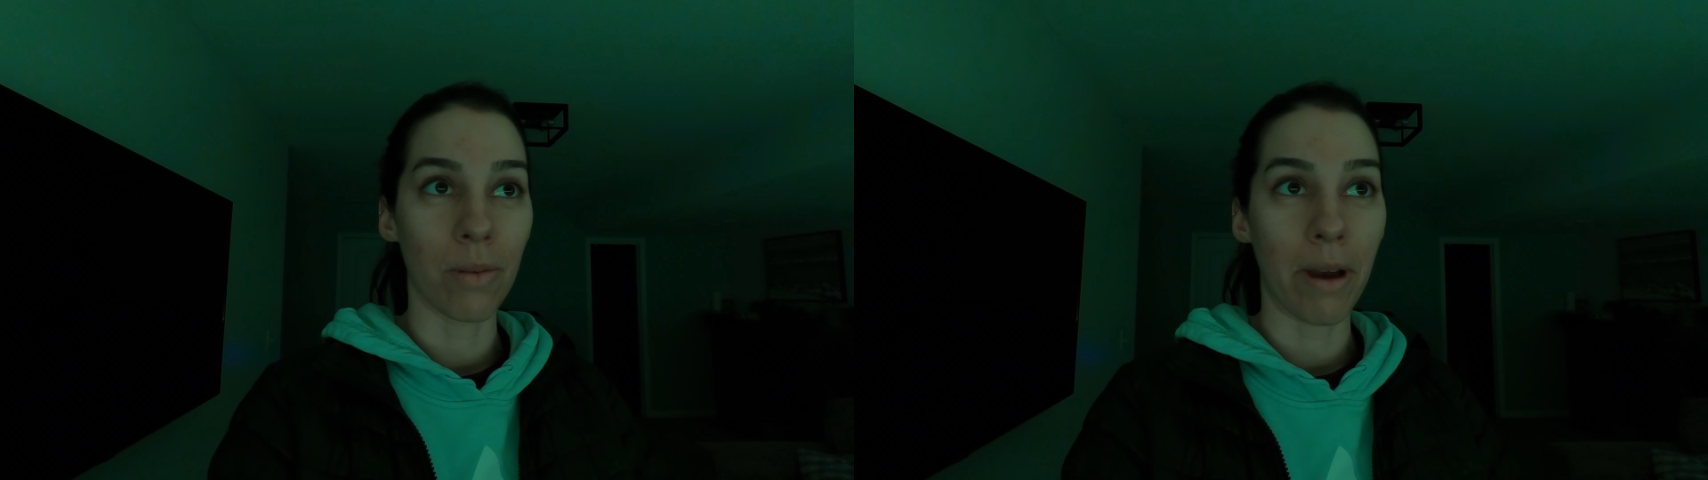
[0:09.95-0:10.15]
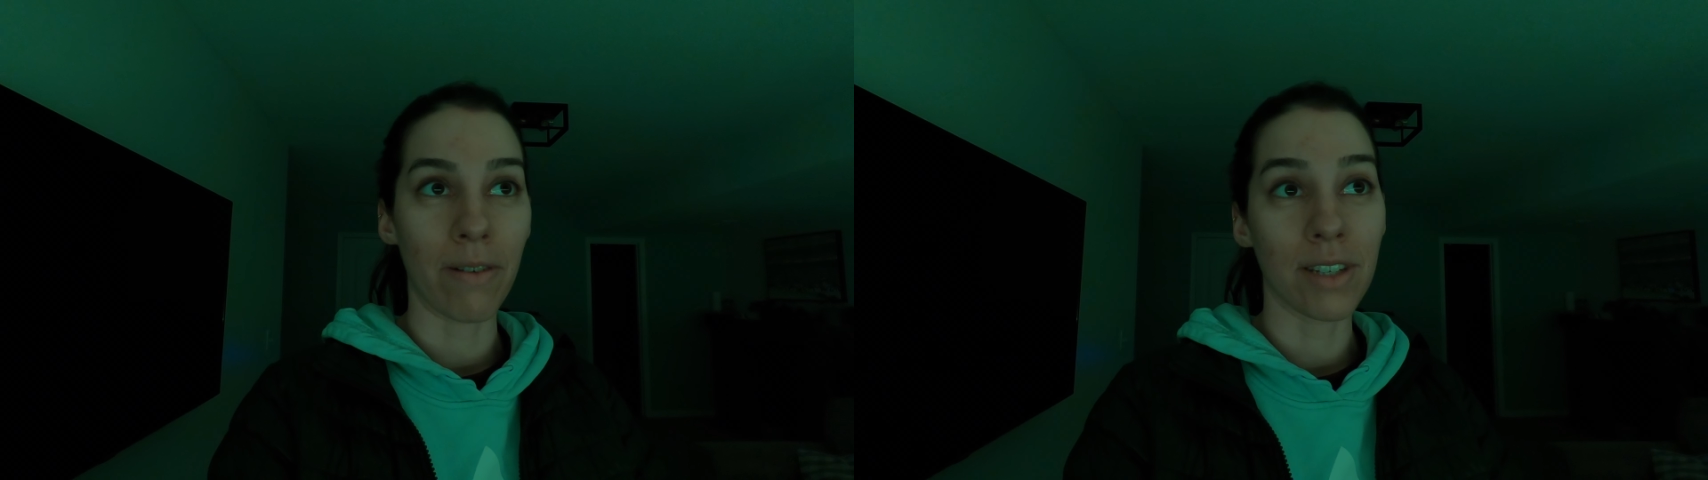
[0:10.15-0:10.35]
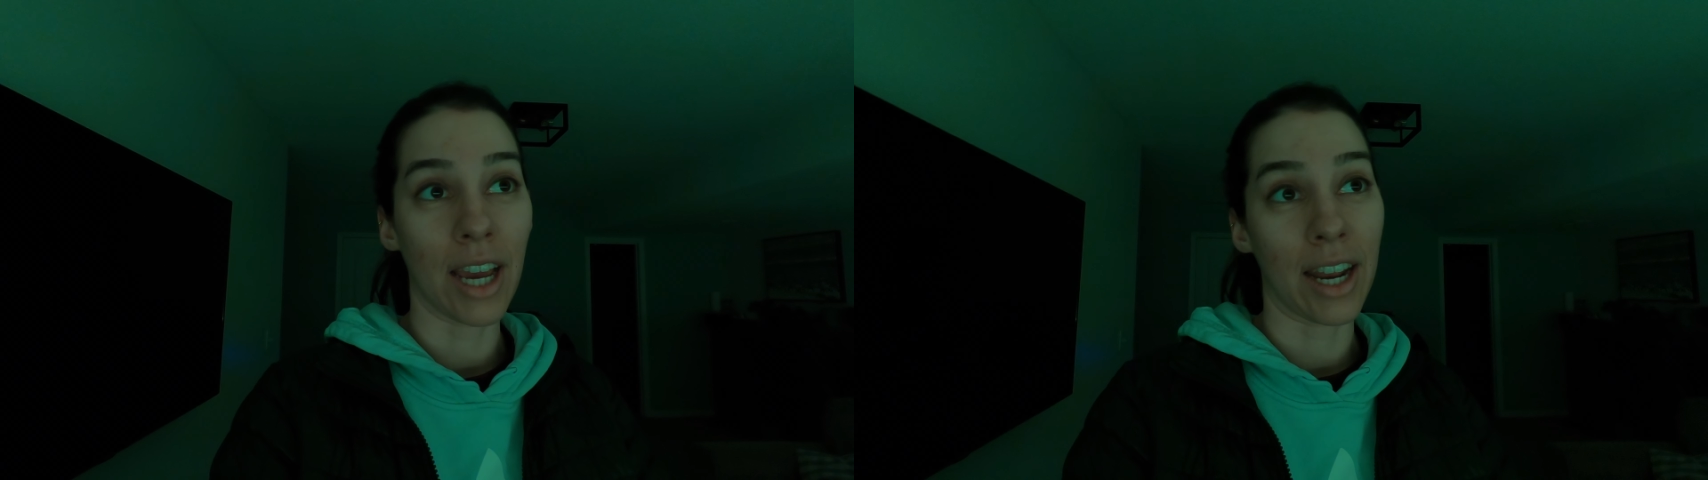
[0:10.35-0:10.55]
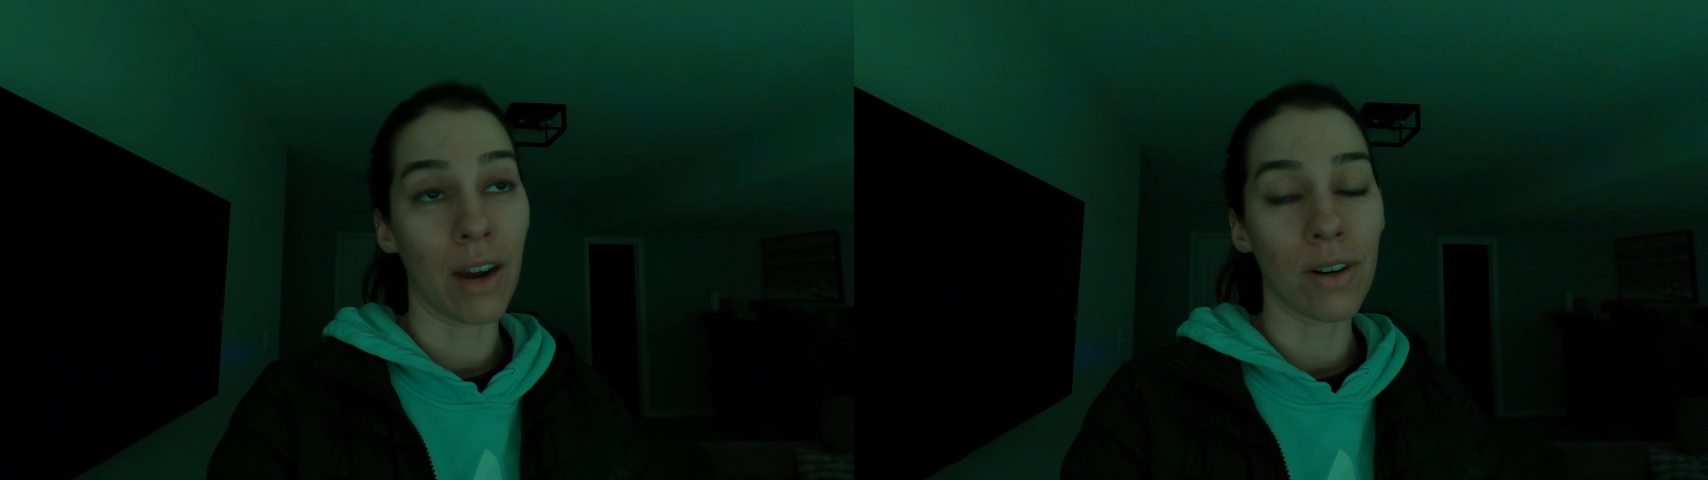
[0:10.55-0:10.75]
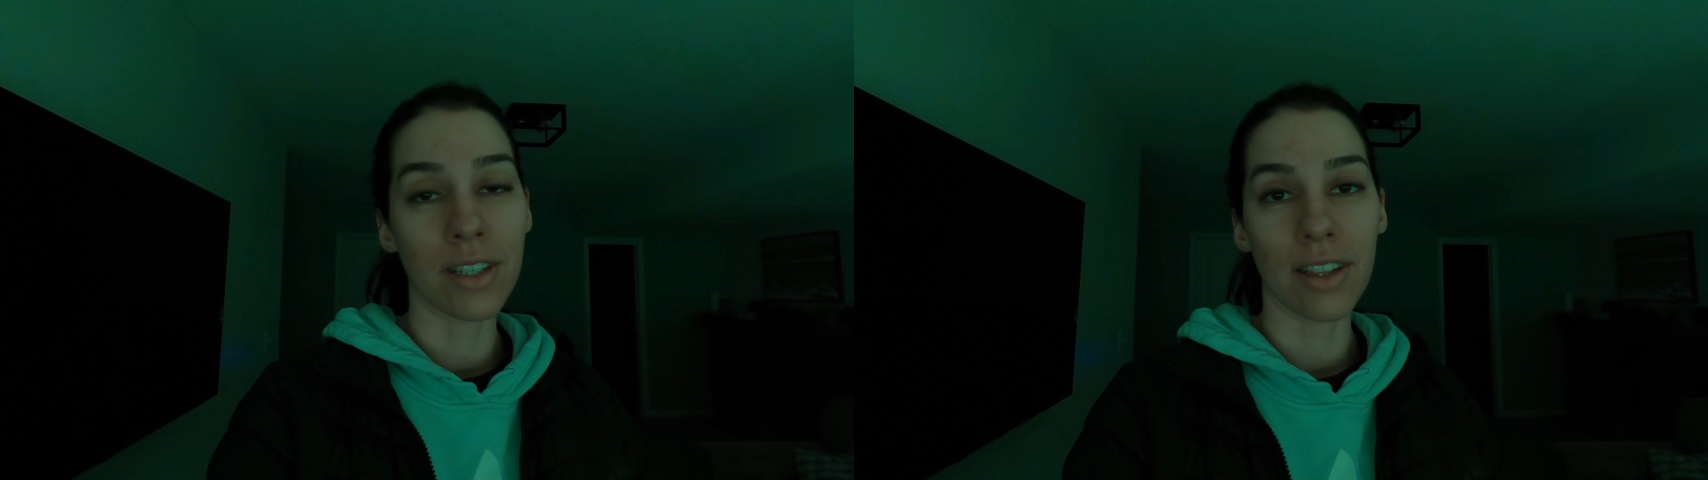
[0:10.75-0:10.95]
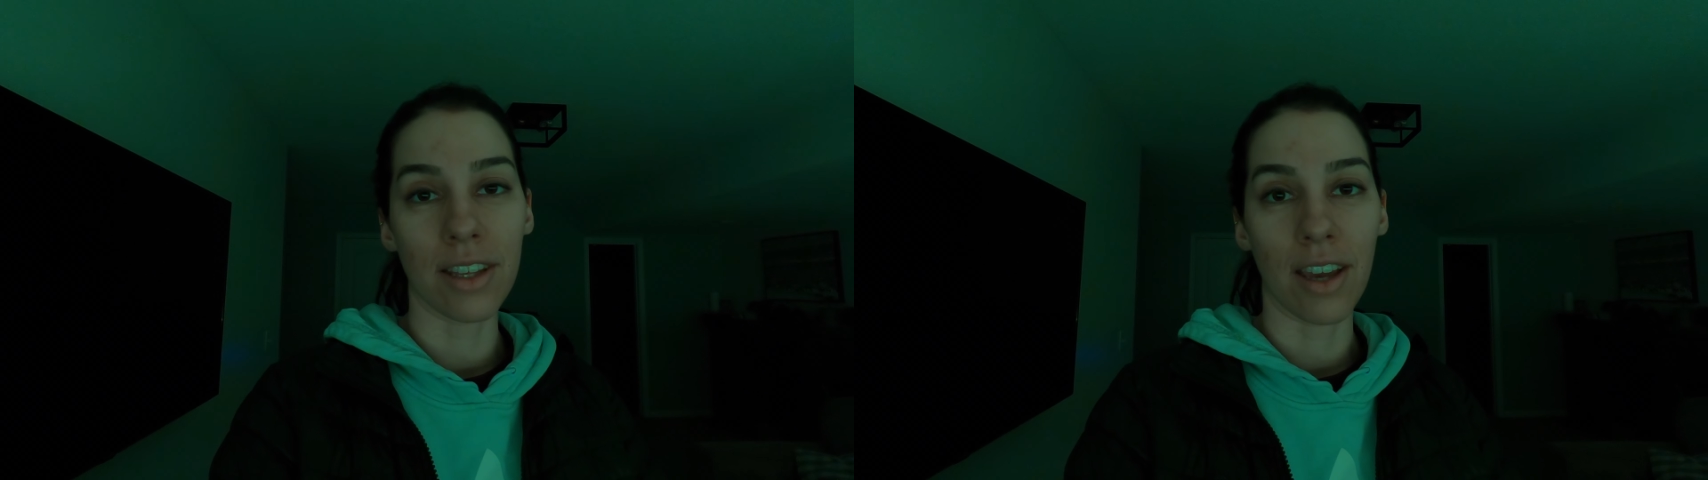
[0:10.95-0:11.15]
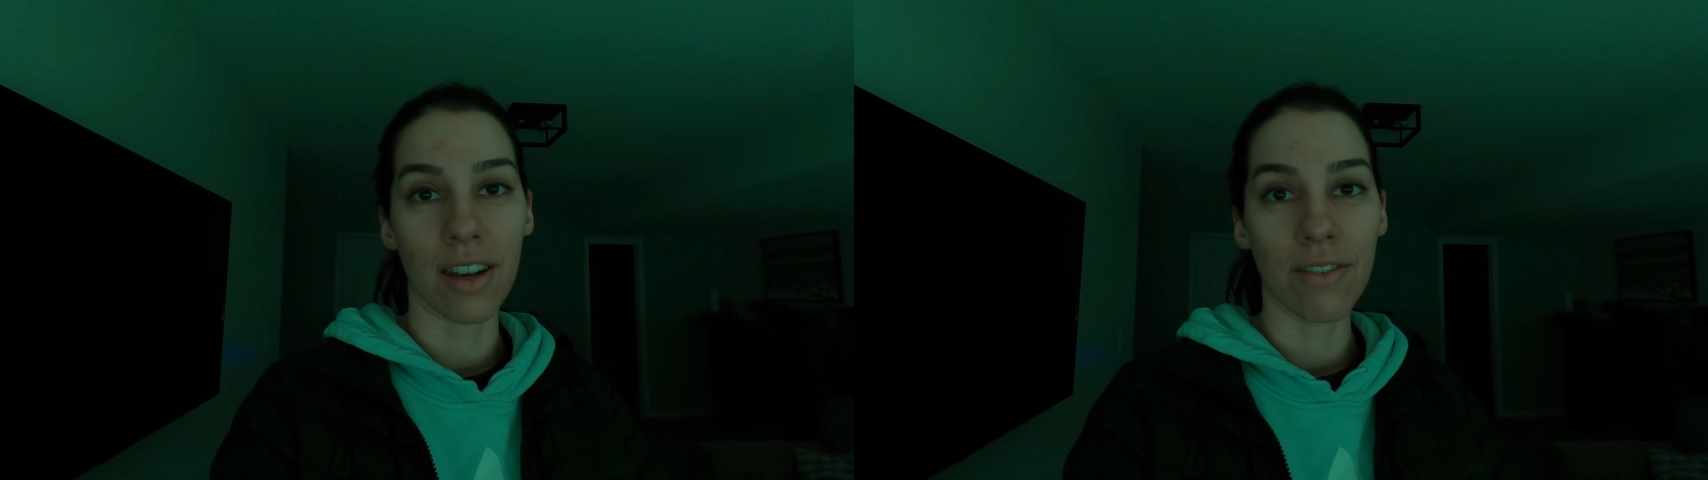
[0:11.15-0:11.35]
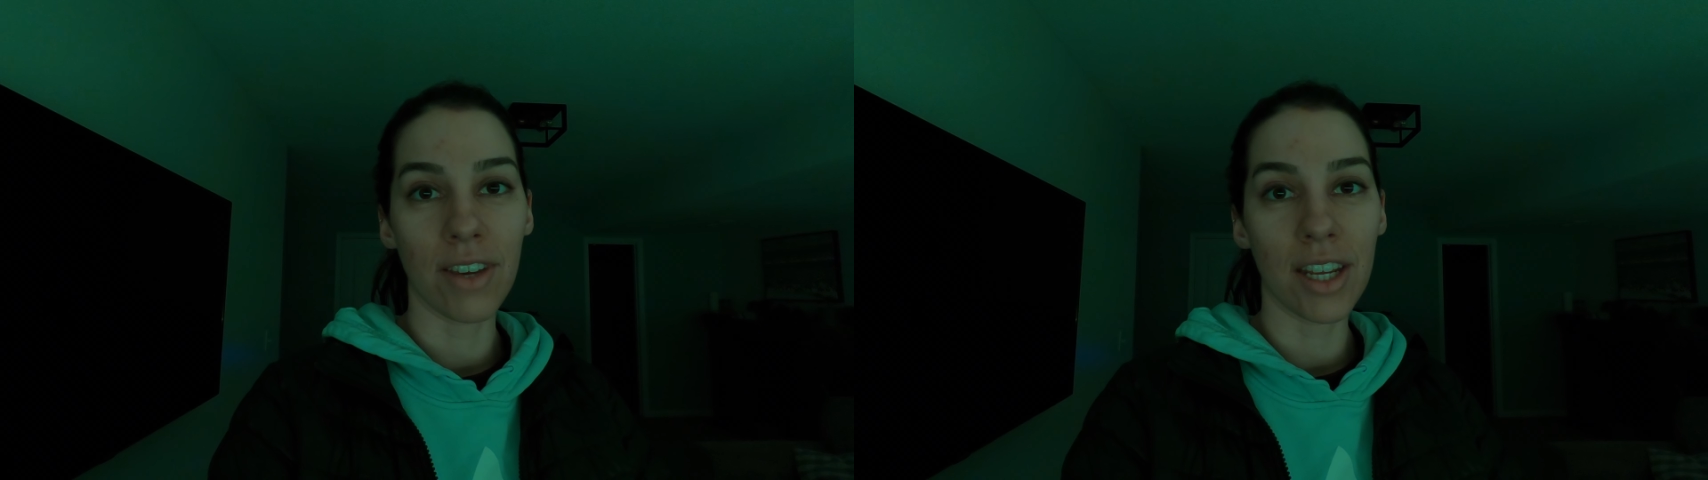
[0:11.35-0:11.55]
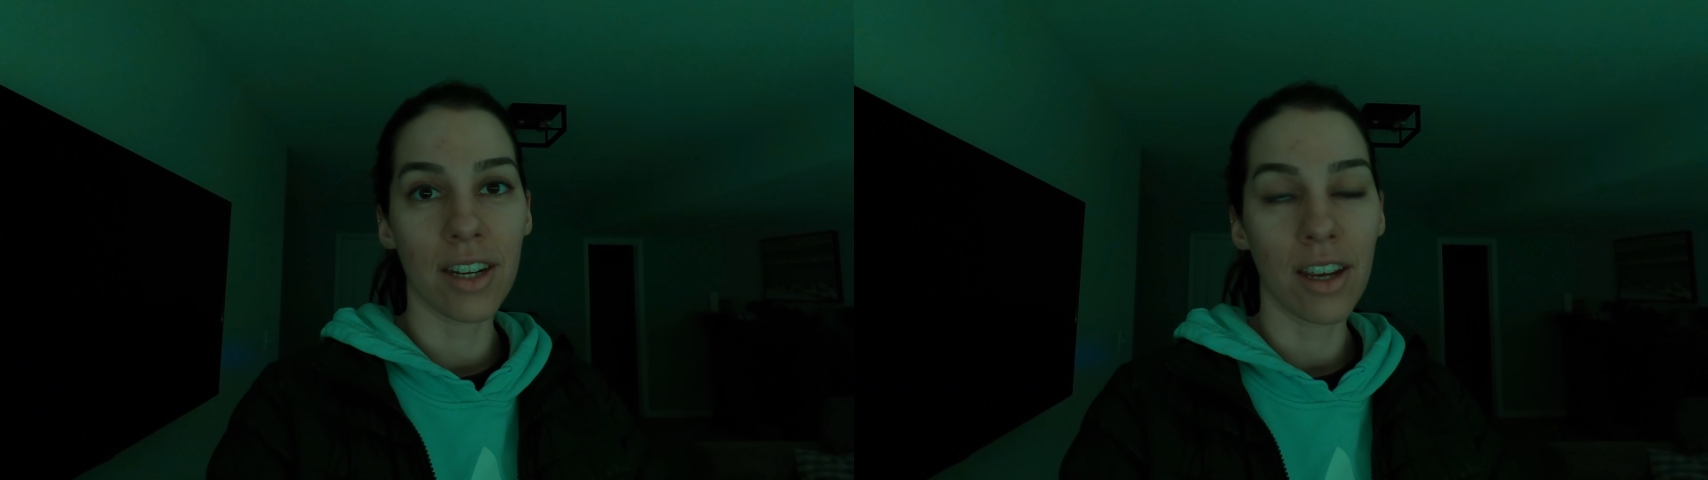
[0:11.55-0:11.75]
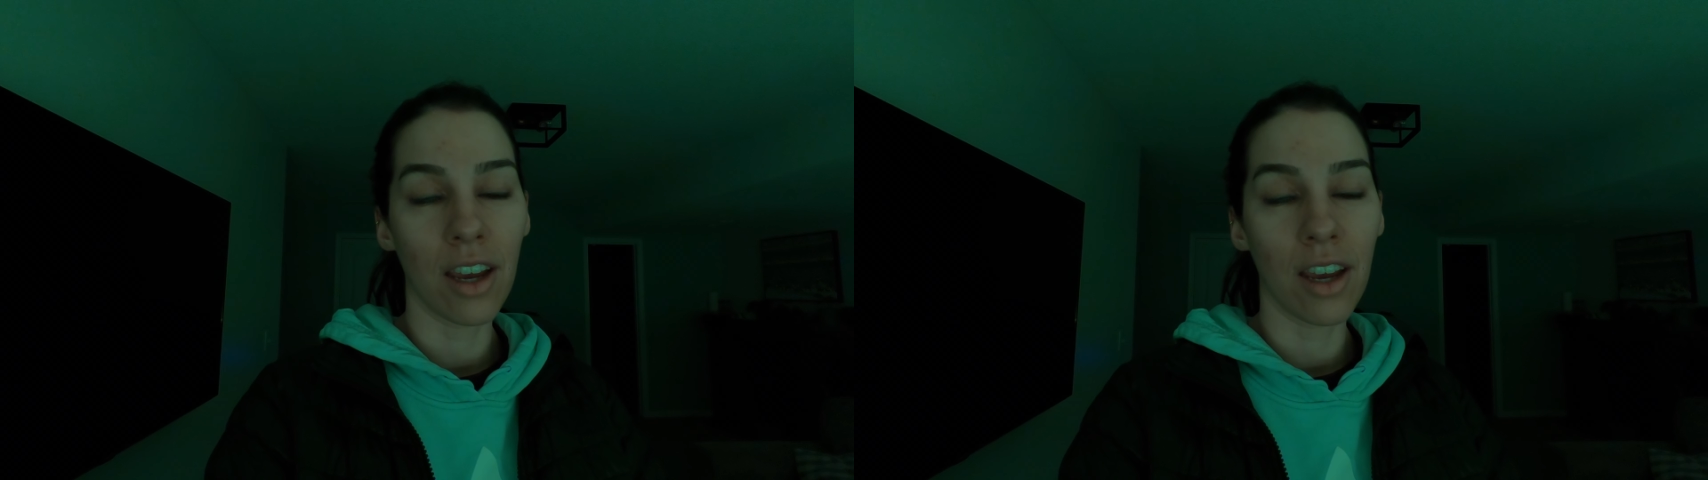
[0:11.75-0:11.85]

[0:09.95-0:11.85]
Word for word: about 10 hours at the end of it.